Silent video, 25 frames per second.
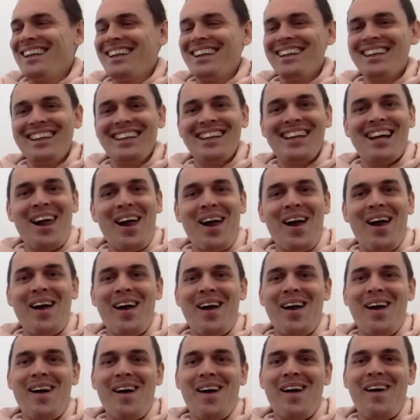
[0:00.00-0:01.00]

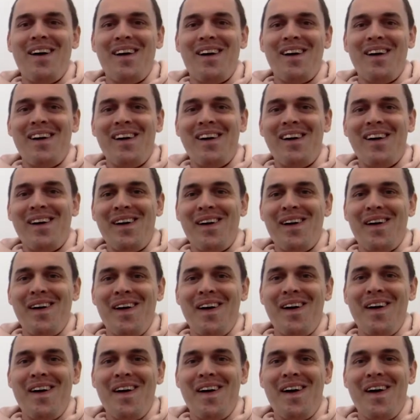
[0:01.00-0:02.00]

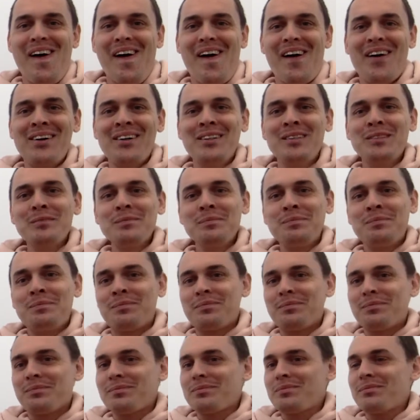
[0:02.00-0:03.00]

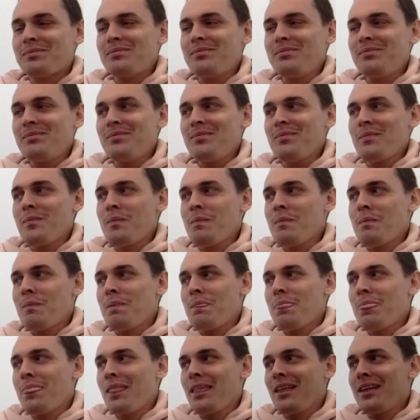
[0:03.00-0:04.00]

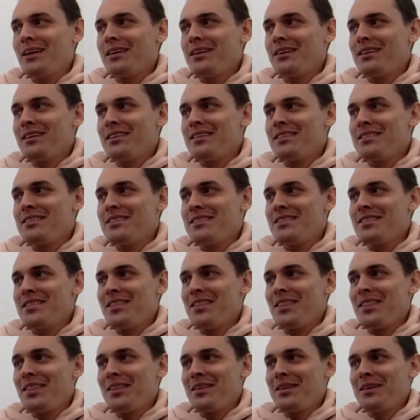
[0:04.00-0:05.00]

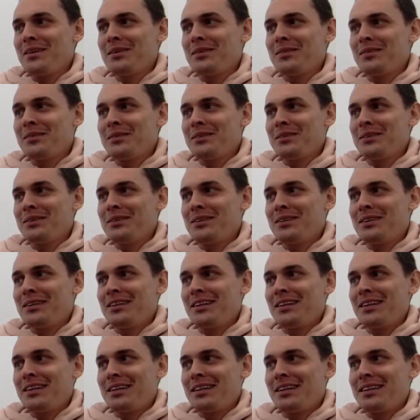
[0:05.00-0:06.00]

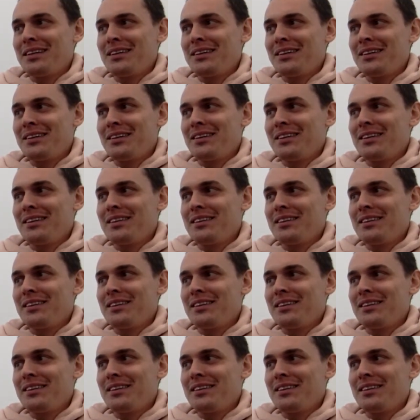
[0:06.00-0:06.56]
[no speech]